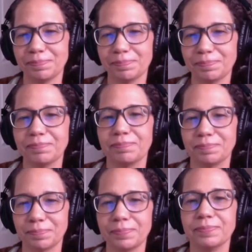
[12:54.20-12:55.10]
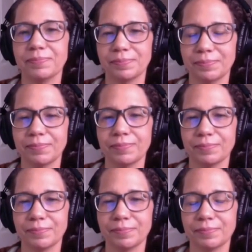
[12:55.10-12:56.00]

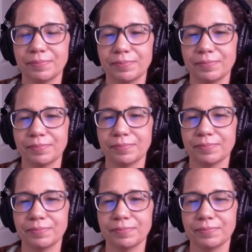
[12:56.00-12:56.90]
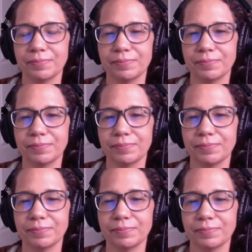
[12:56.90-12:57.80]

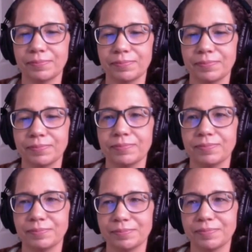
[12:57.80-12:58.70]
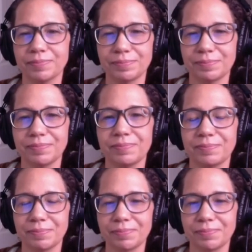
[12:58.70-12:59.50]
The person shown says nothing.